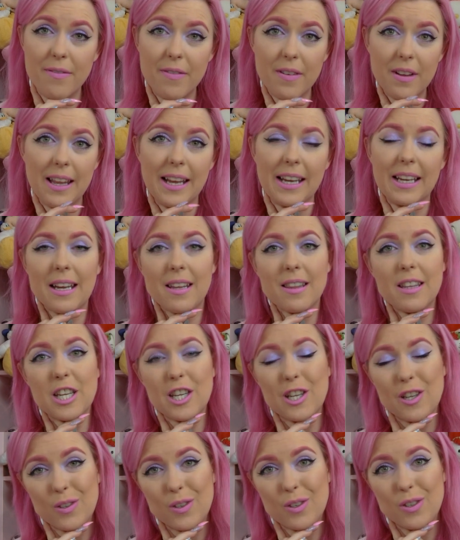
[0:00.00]
for like either
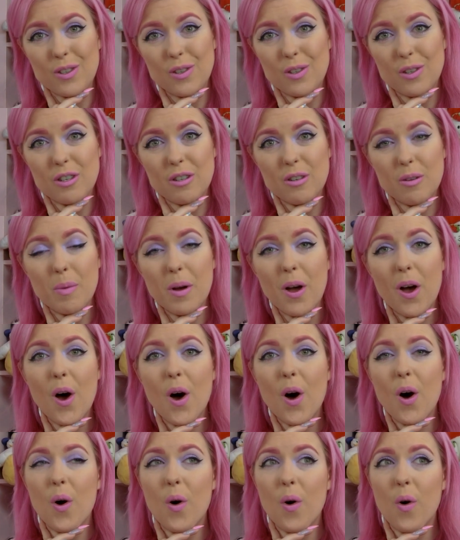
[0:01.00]
YouTube
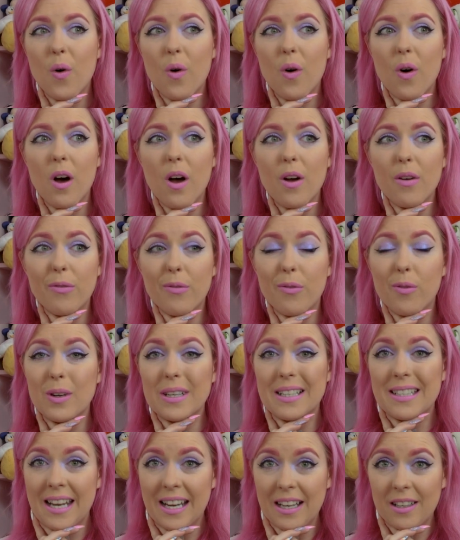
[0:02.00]
or for
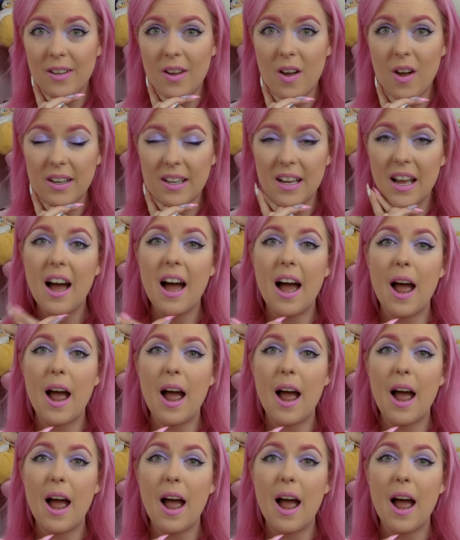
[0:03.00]
TikTok,